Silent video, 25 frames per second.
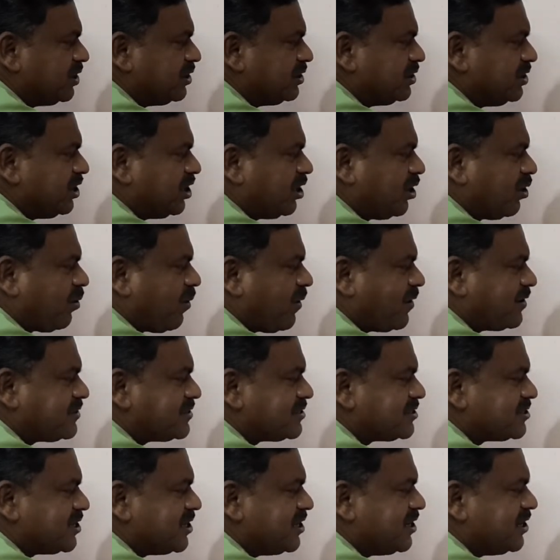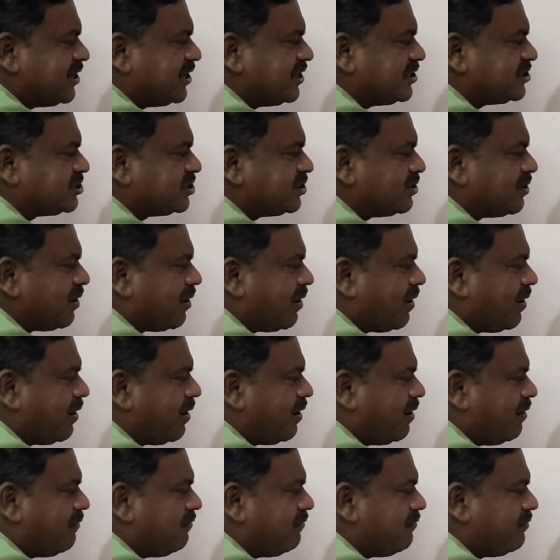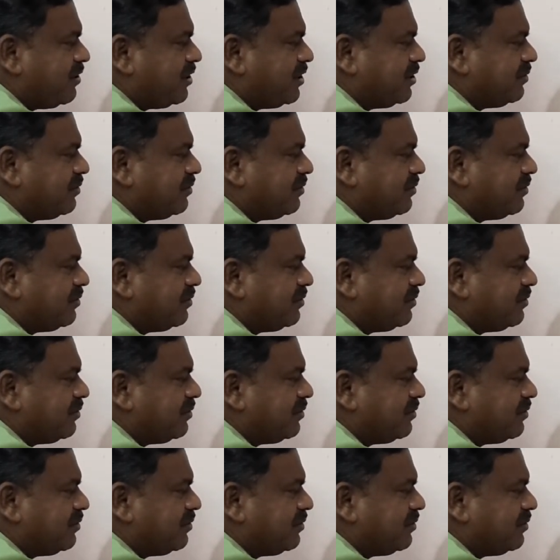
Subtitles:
the concentration of